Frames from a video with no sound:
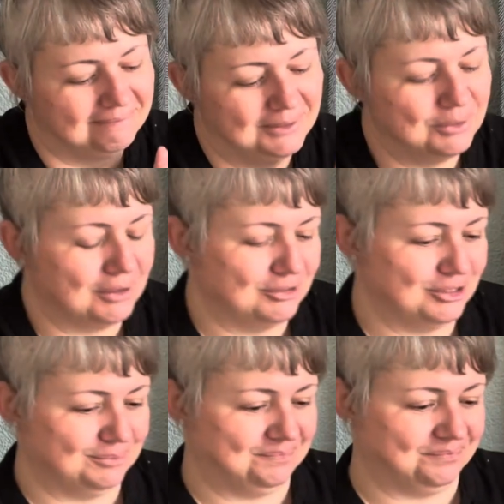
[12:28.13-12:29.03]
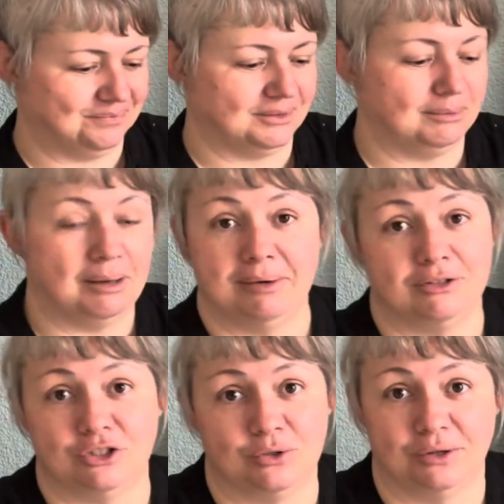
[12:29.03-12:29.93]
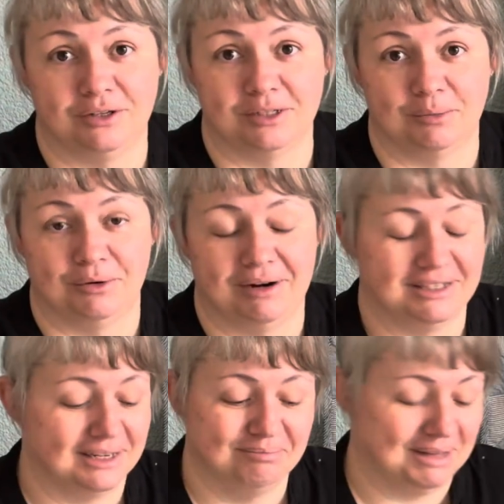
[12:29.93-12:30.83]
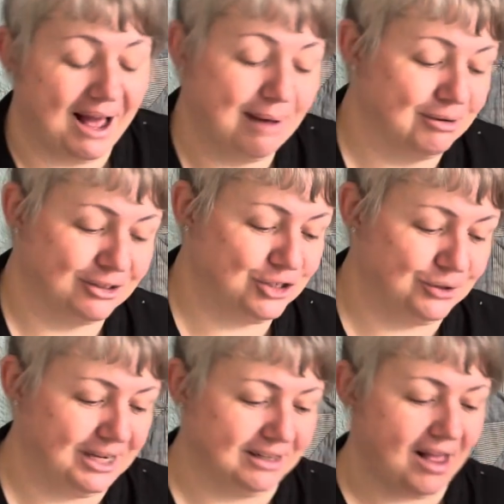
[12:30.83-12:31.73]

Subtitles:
Who knows? Maybe I'll just order some more red. I'm not sure yet.